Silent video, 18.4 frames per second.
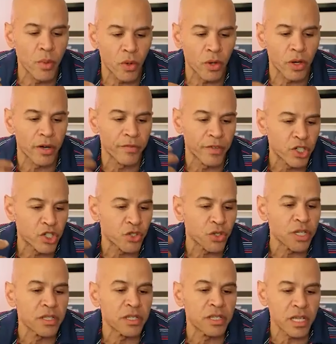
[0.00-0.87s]
to more of a
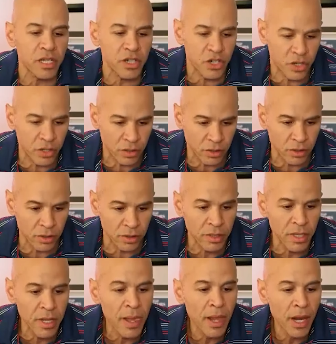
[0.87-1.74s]

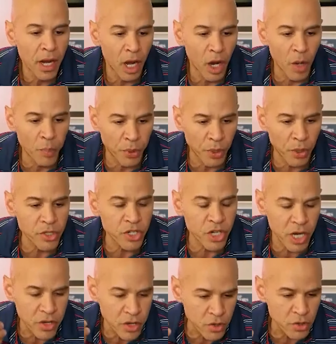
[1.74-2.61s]
traditional
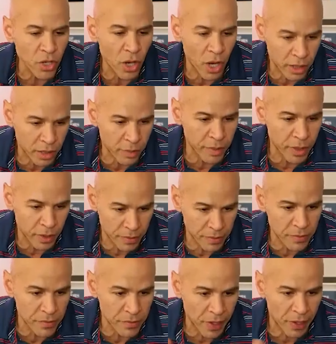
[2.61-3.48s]
approach. Can you talk
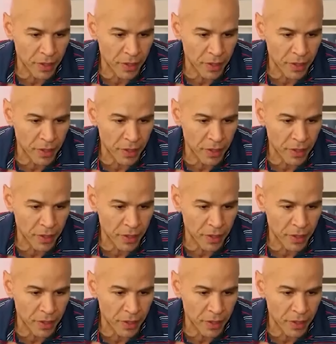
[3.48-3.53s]
about